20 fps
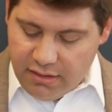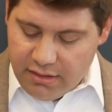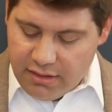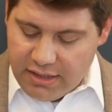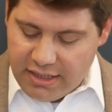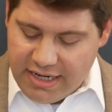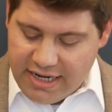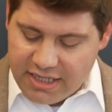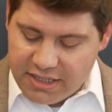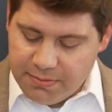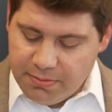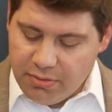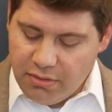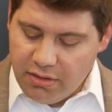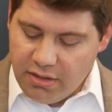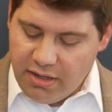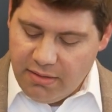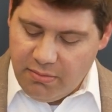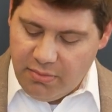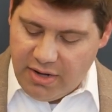The next
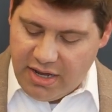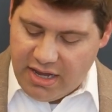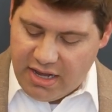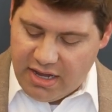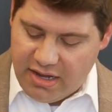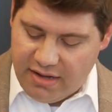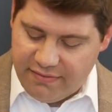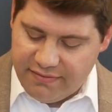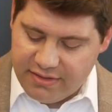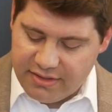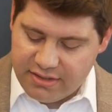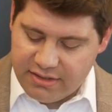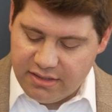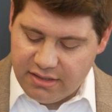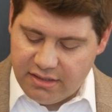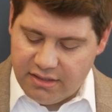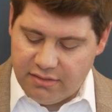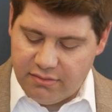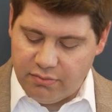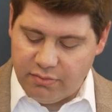program we have is
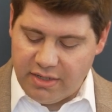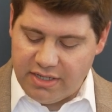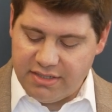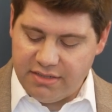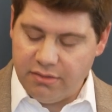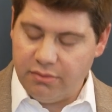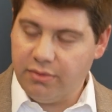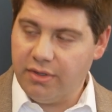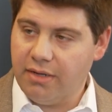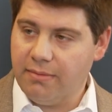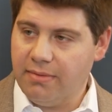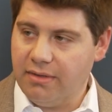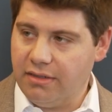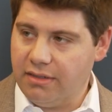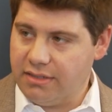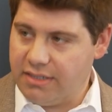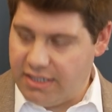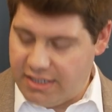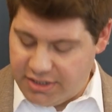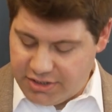the Rental
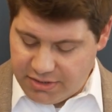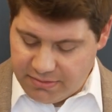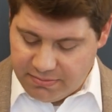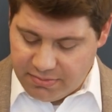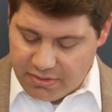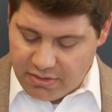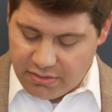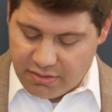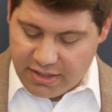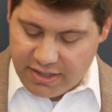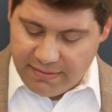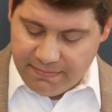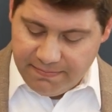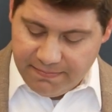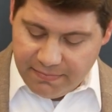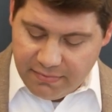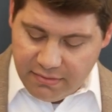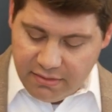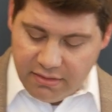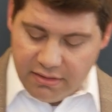Rehabilitation Program.
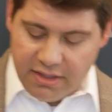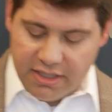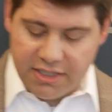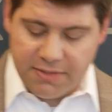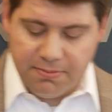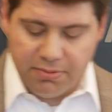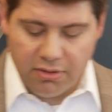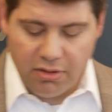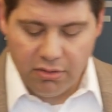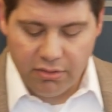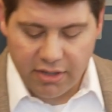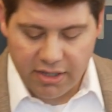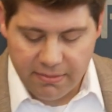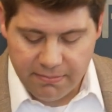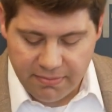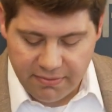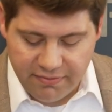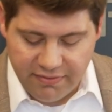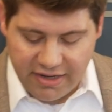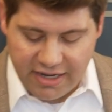This program
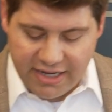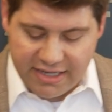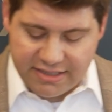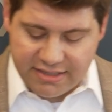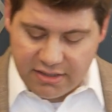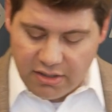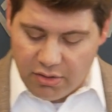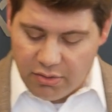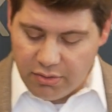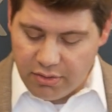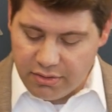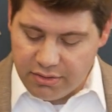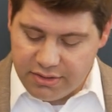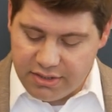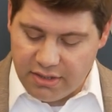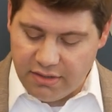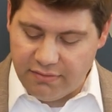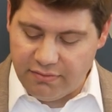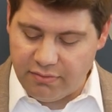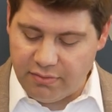provides owners
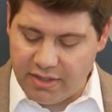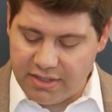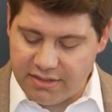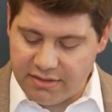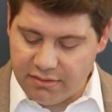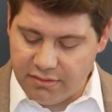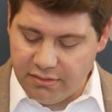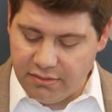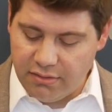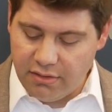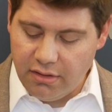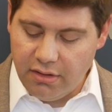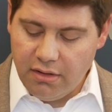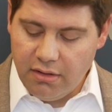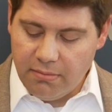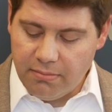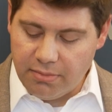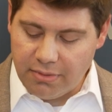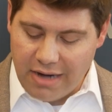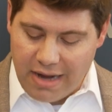of rental
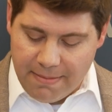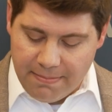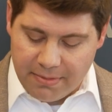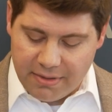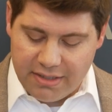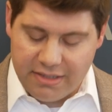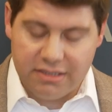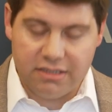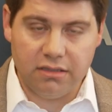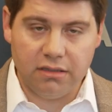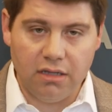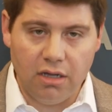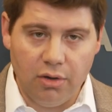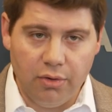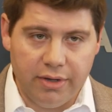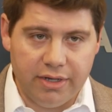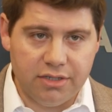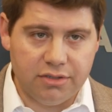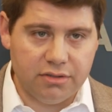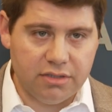properties
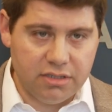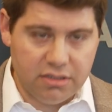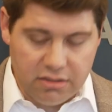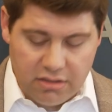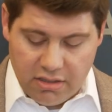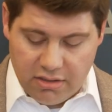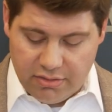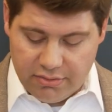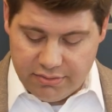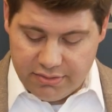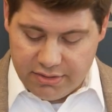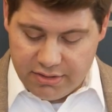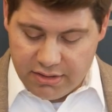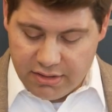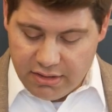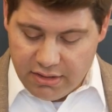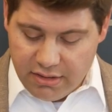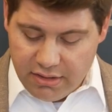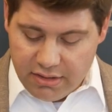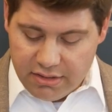low-interest loans
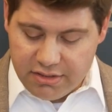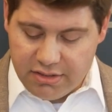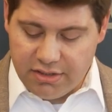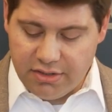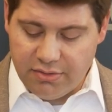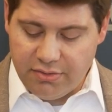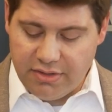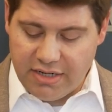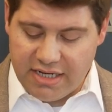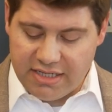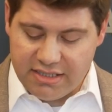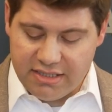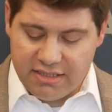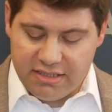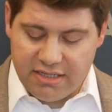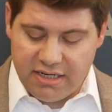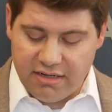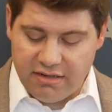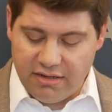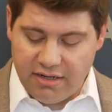to do
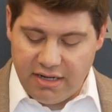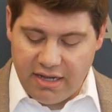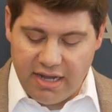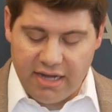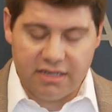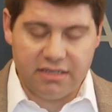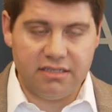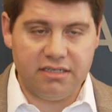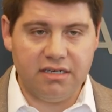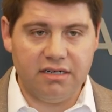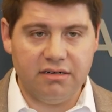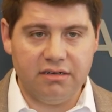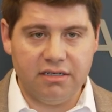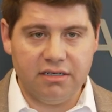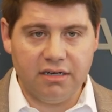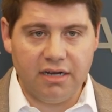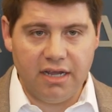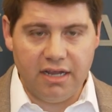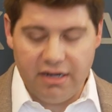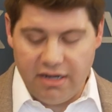necessary
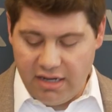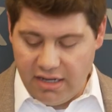exterior and